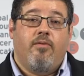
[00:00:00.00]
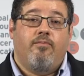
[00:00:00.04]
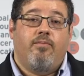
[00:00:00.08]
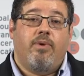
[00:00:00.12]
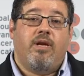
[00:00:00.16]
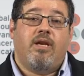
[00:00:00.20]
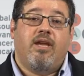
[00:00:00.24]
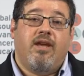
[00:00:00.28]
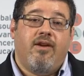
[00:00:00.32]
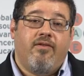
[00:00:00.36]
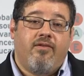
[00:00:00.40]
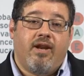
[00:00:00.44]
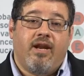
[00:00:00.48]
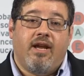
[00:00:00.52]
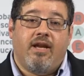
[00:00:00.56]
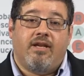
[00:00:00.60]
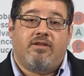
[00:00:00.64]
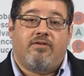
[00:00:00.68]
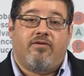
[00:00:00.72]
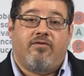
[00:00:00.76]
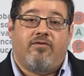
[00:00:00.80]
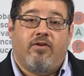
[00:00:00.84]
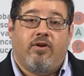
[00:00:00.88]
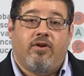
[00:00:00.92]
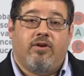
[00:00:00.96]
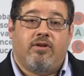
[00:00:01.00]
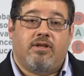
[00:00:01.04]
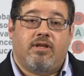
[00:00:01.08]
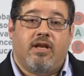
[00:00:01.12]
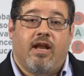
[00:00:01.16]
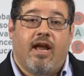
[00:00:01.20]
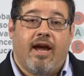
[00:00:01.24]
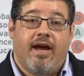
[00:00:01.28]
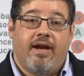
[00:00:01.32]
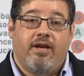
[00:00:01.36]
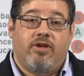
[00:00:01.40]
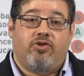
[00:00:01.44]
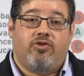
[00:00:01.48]
but given as a first
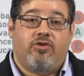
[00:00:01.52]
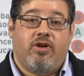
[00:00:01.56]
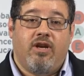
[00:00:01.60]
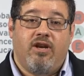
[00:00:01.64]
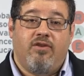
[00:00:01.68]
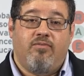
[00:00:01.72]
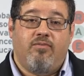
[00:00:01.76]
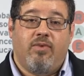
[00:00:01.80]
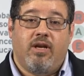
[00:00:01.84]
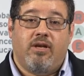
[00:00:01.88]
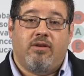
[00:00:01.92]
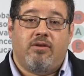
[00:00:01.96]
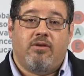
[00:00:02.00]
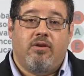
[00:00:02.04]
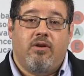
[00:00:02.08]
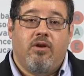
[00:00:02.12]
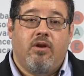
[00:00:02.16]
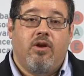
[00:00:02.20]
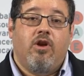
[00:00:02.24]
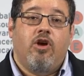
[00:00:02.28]
line treatment.